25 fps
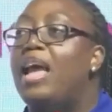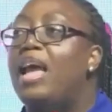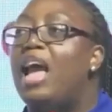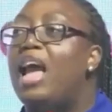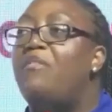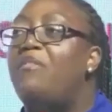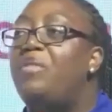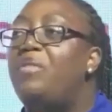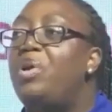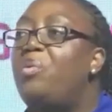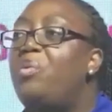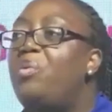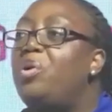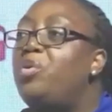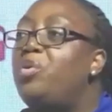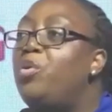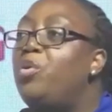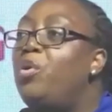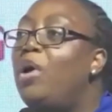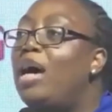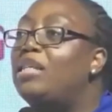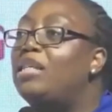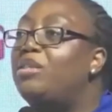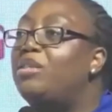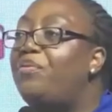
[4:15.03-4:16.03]
Everyone
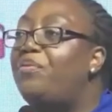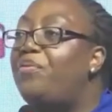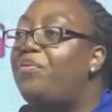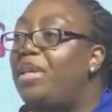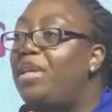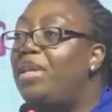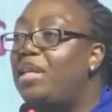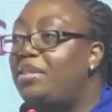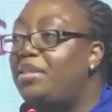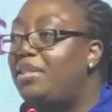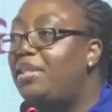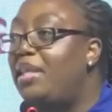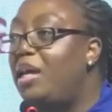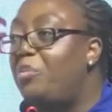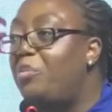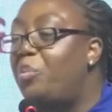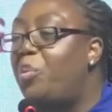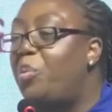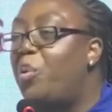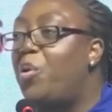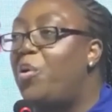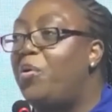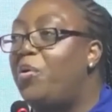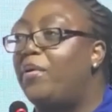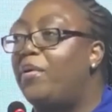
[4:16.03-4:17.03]
who has finished their
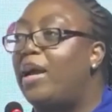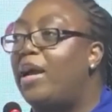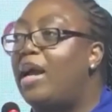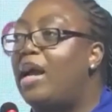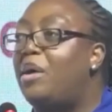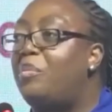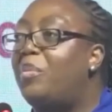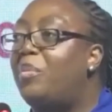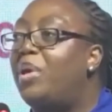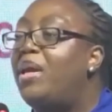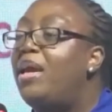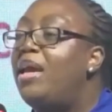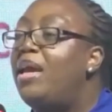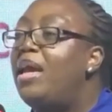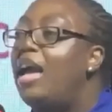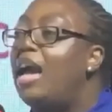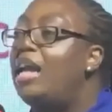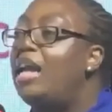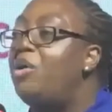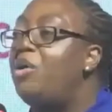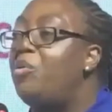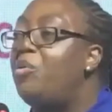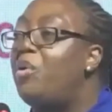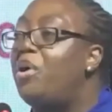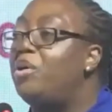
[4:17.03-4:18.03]
program,
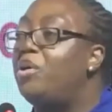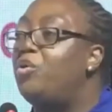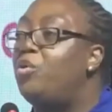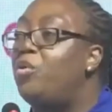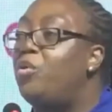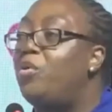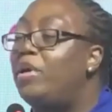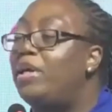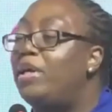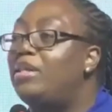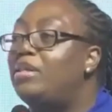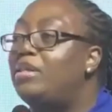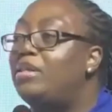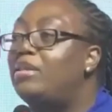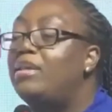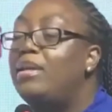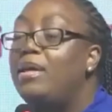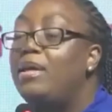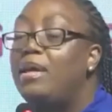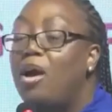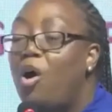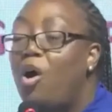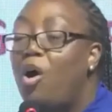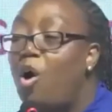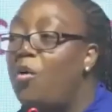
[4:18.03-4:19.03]
anyone who is
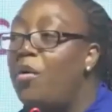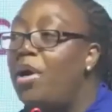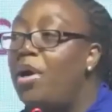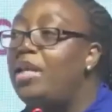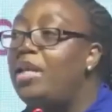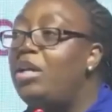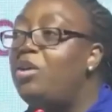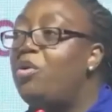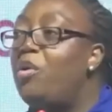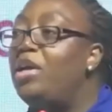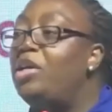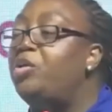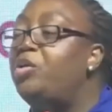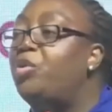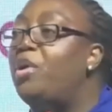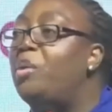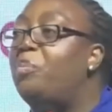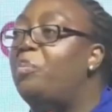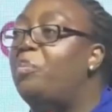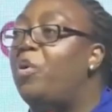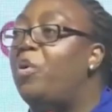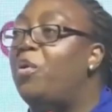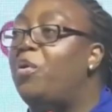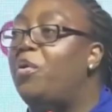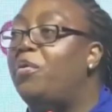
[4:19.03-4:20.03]
already going through a
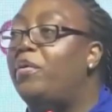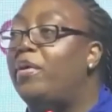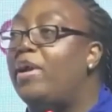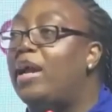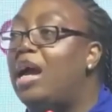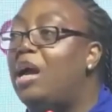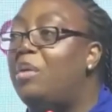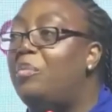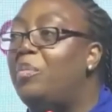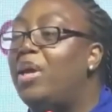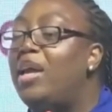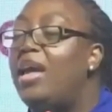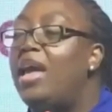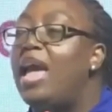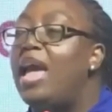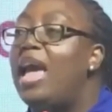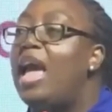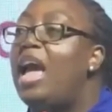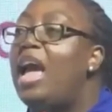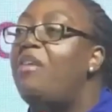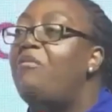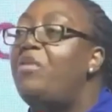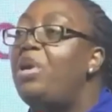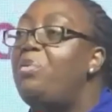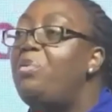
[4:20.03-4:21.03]
program,
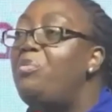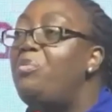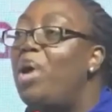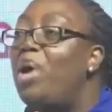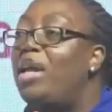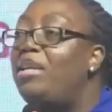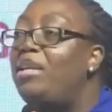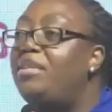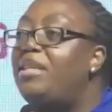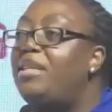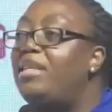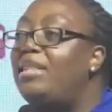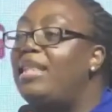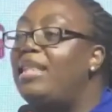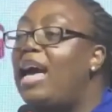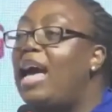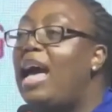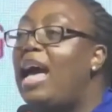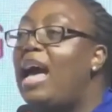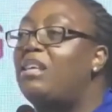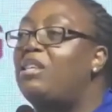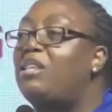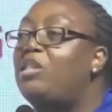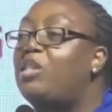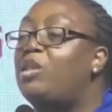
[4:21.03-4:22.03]
every mentee that
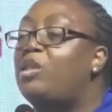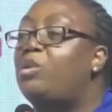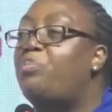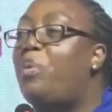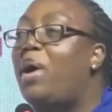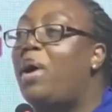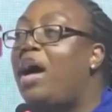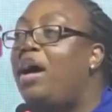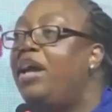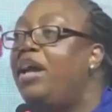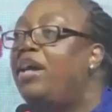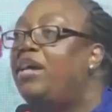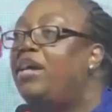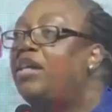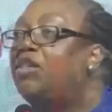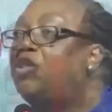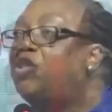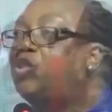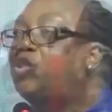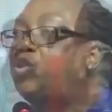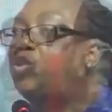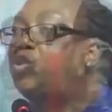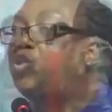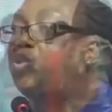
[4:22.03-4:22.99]
aspires to